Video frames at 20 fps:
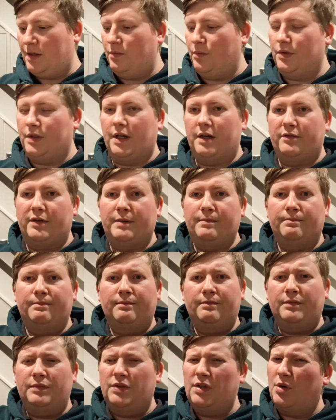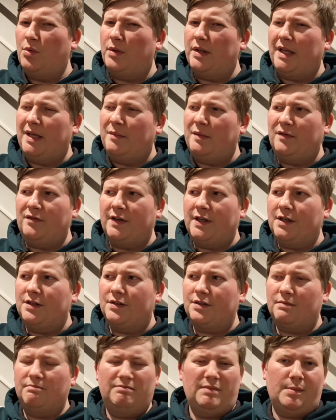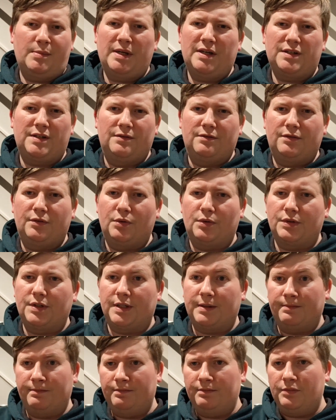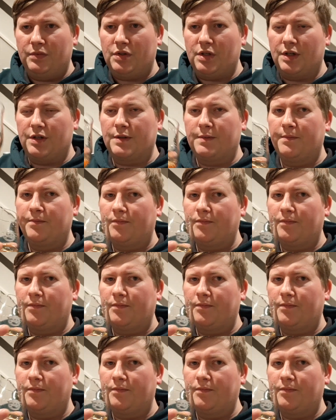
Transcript: We'll dive in. Don't know what the ABV is. I'm guessing 40. Cheers.